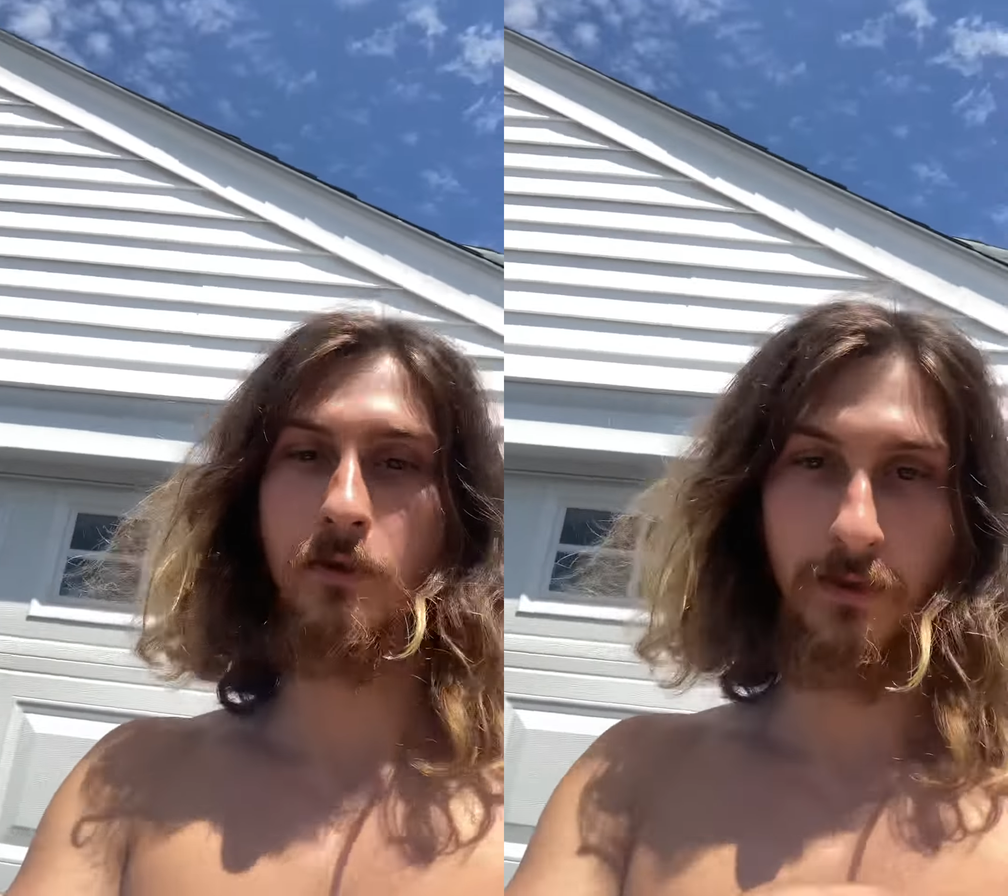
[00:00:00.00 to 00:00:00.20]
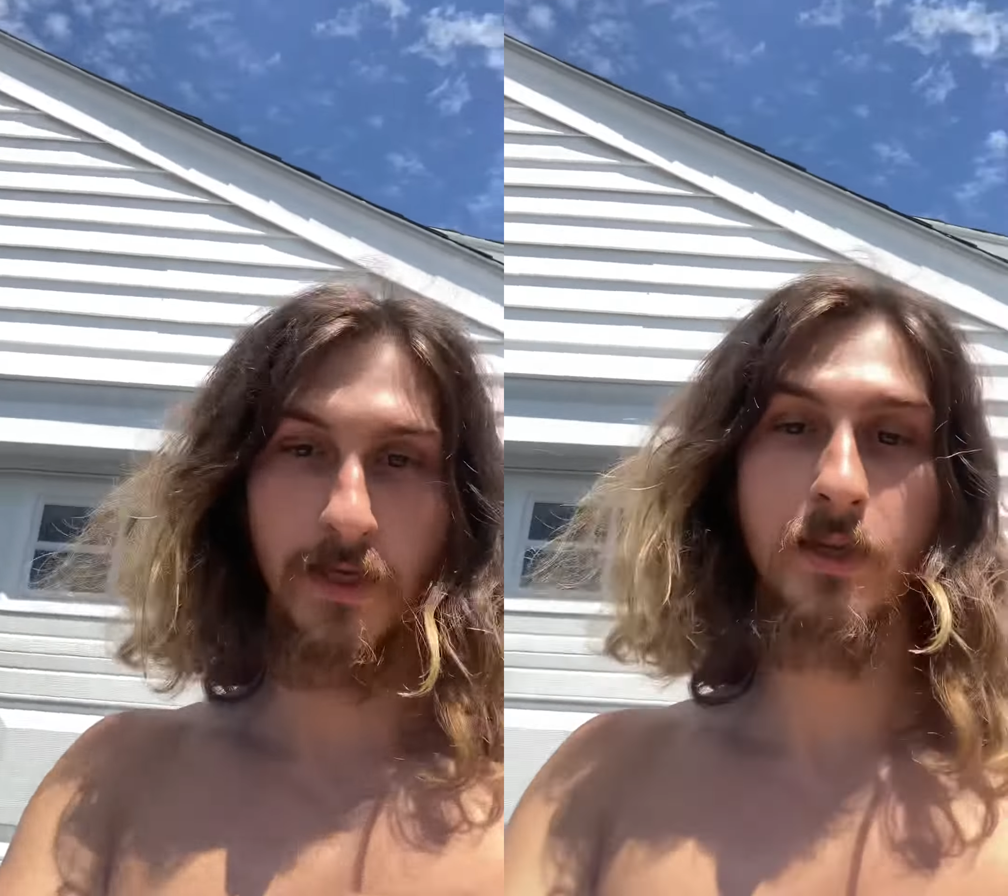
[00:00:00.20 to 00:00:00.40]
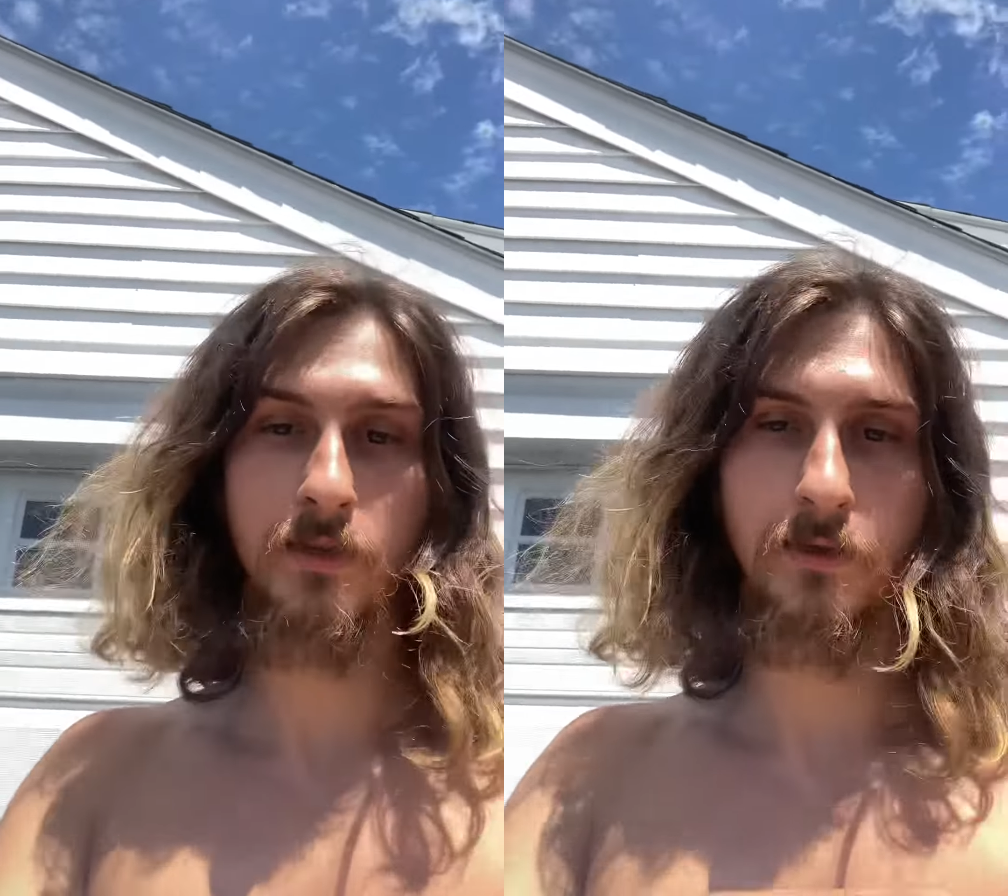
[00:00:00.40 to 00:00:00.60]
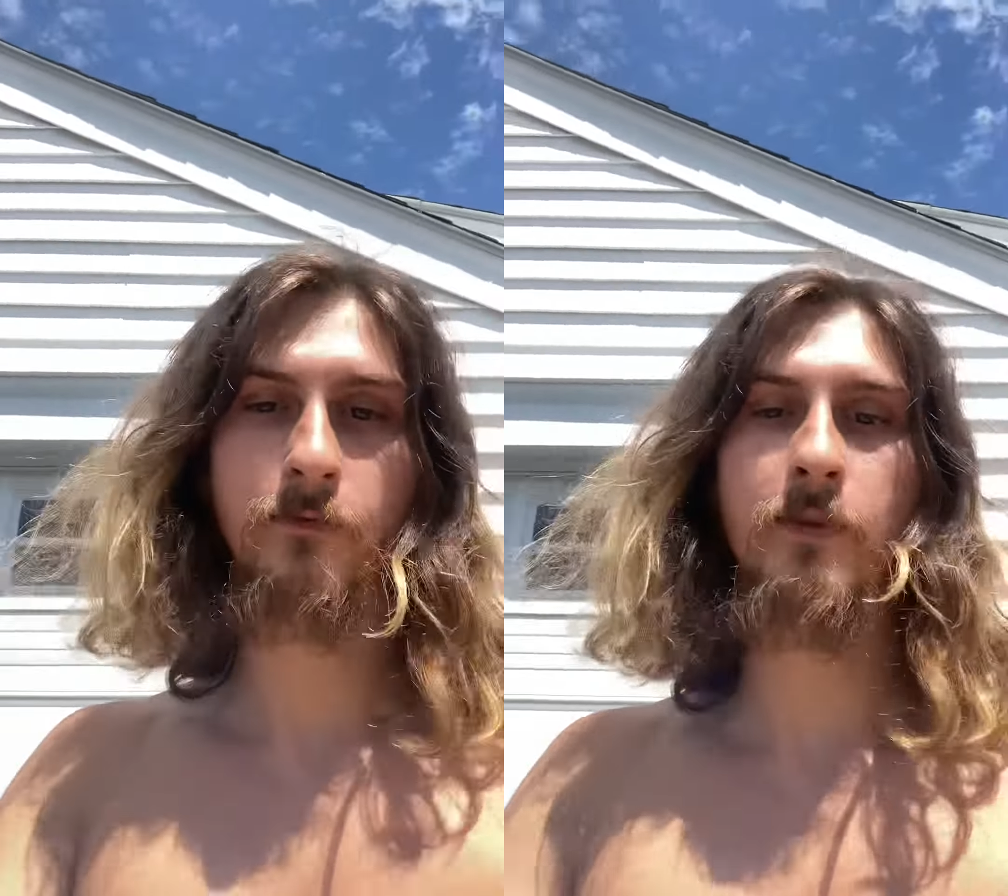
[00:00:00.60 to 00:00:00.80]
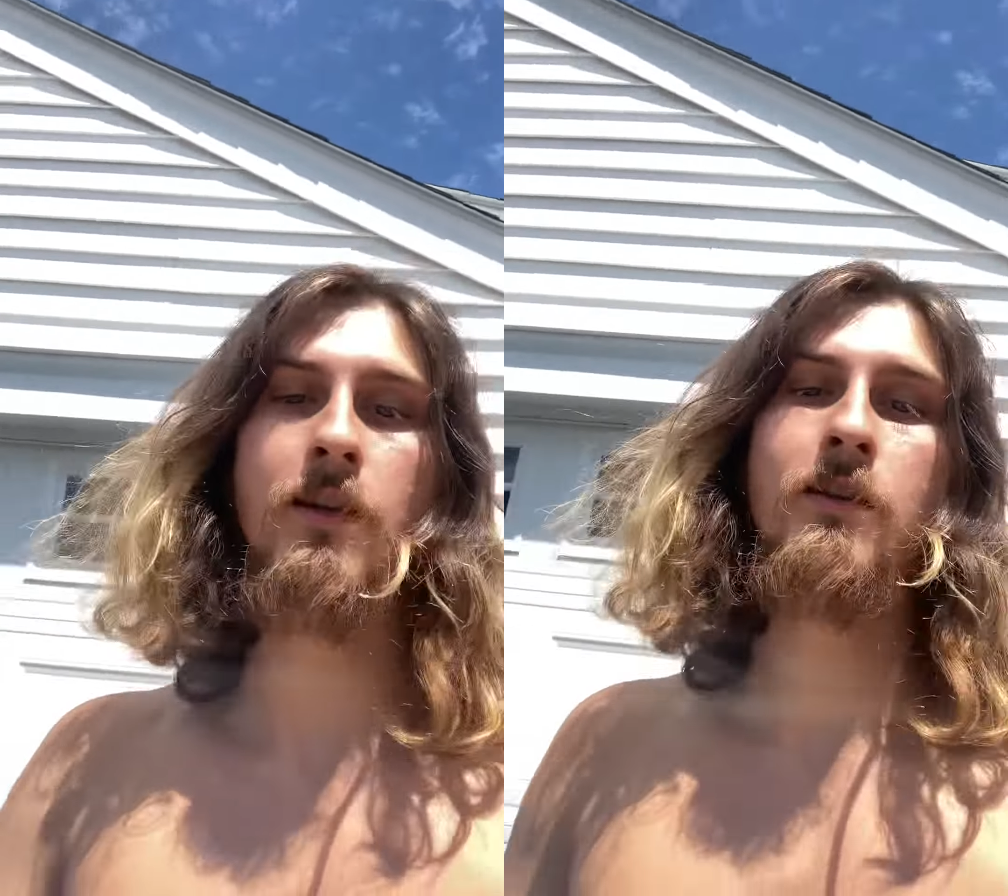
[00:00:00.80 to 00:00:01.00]
Like the
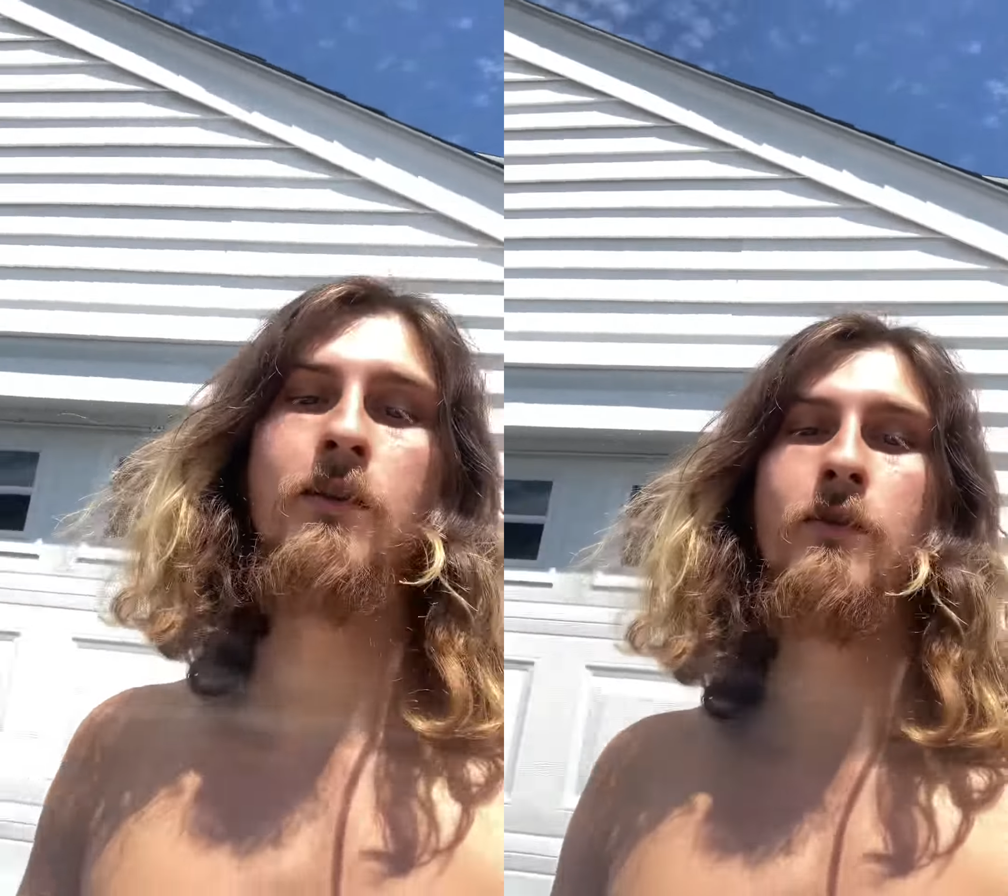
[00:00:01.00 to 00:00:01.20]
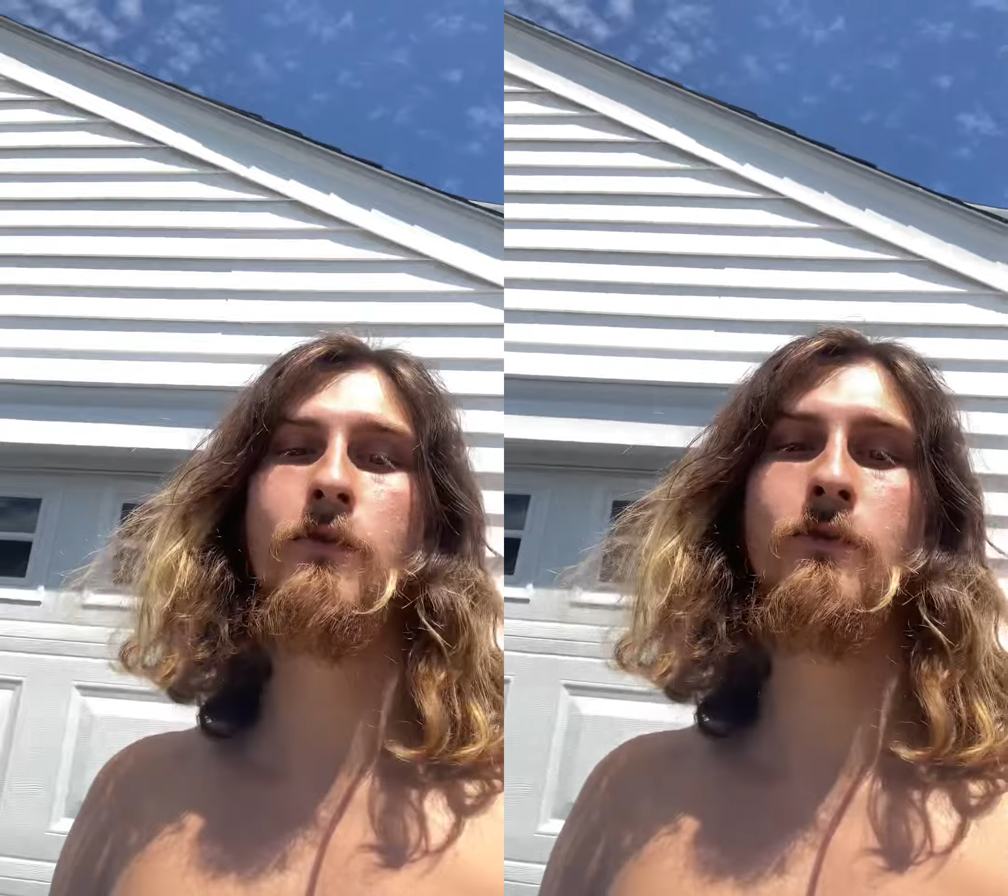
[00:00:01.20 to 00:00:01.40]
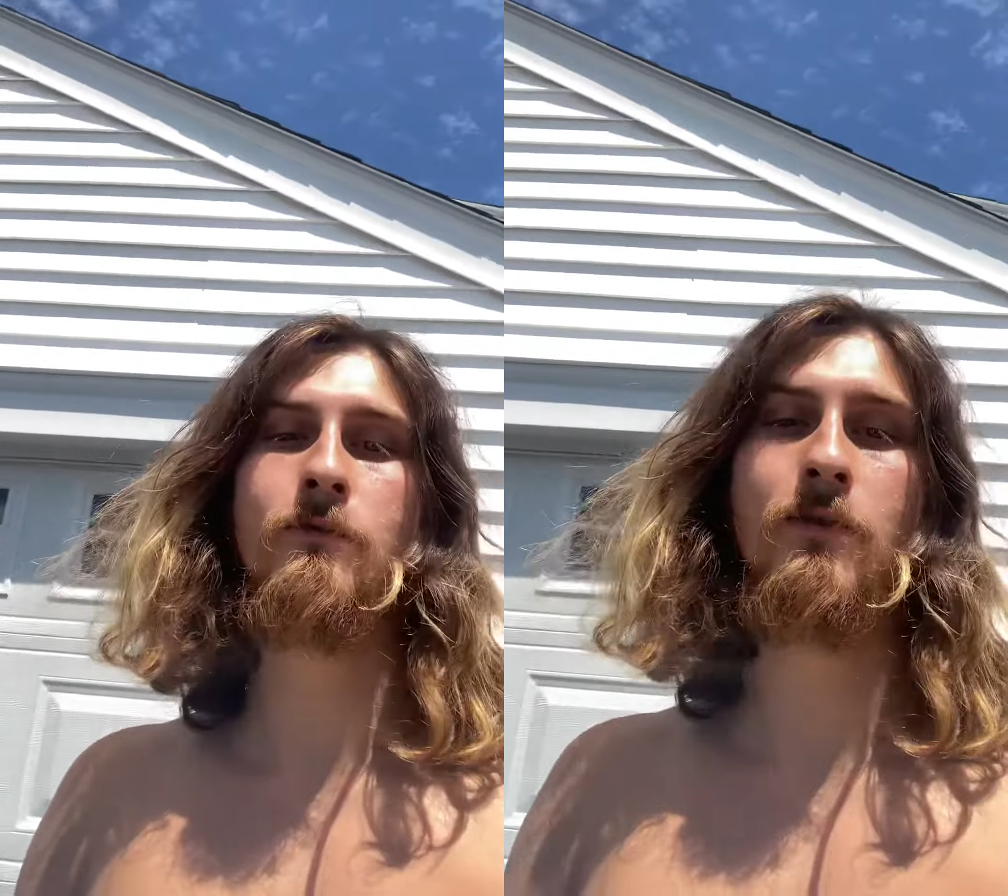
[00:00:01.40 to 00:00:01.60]
video.